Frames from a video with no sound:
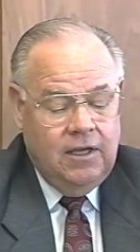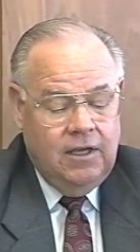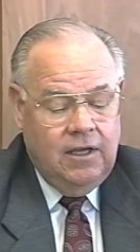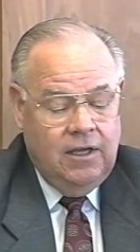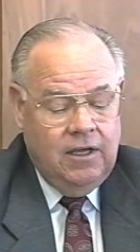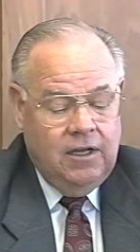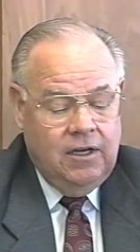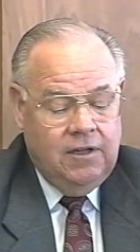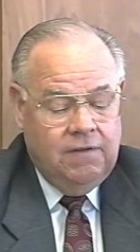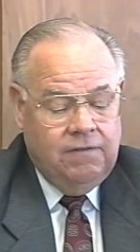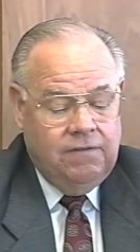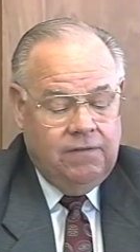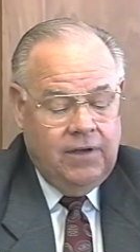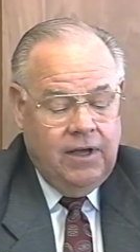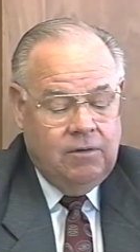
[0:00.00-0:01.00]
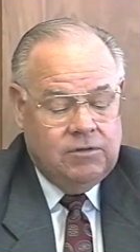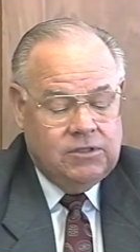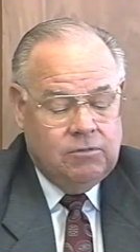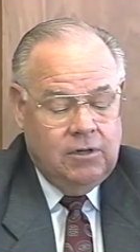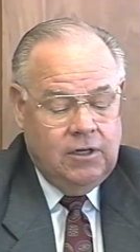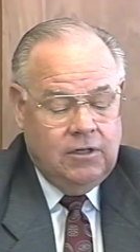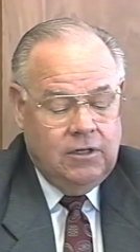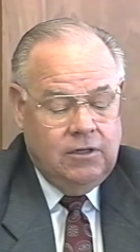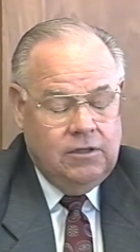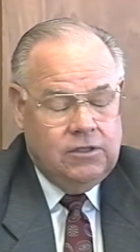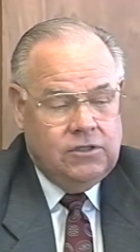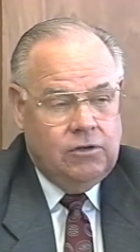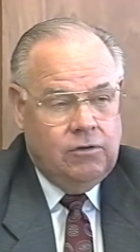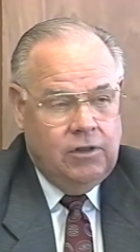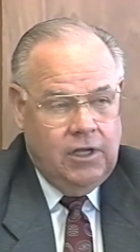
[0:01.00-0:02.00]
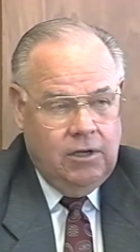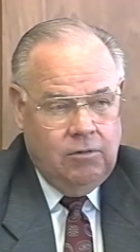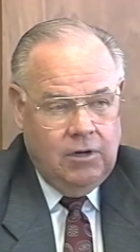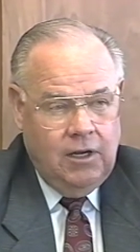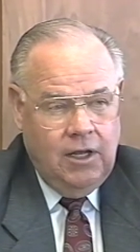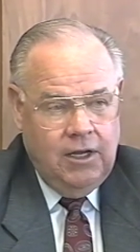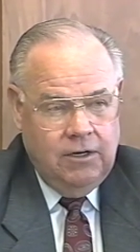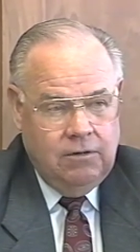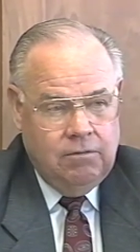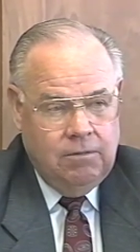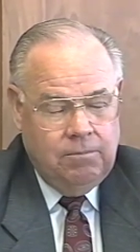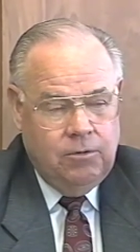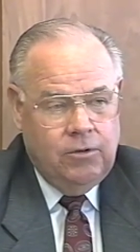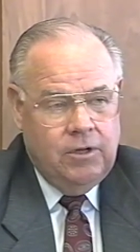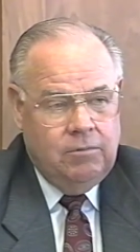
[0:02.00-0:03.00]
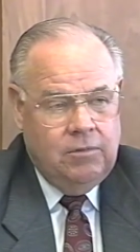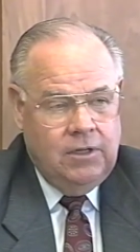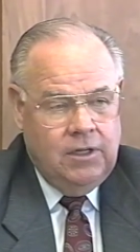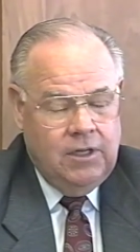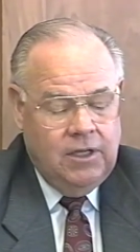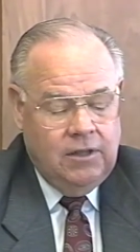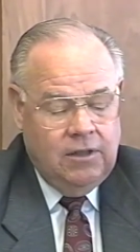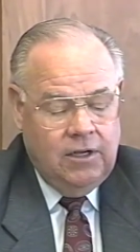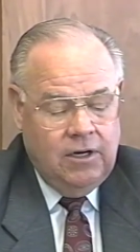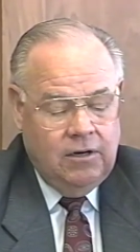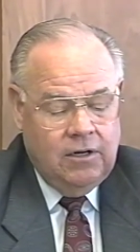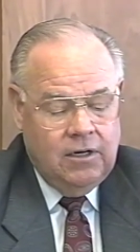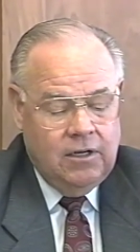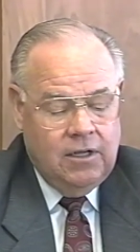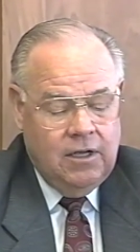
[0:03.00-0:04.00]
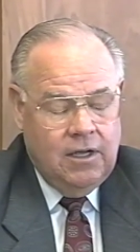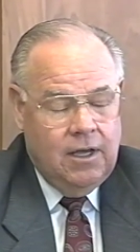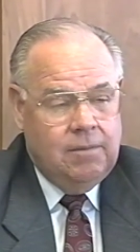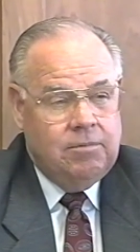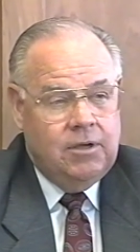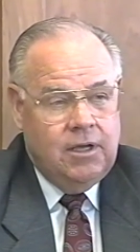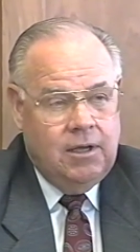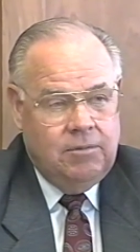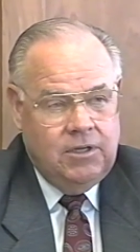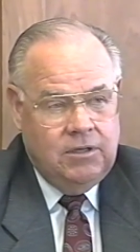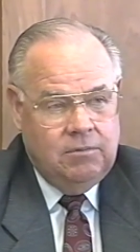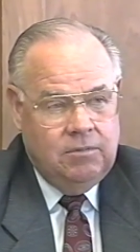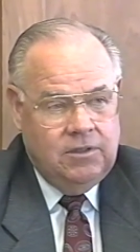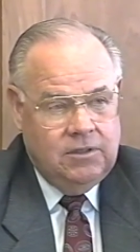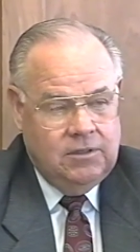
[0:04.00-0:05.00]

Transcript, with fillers: and if I was willing to do so, they would like to appoint me at their upcoming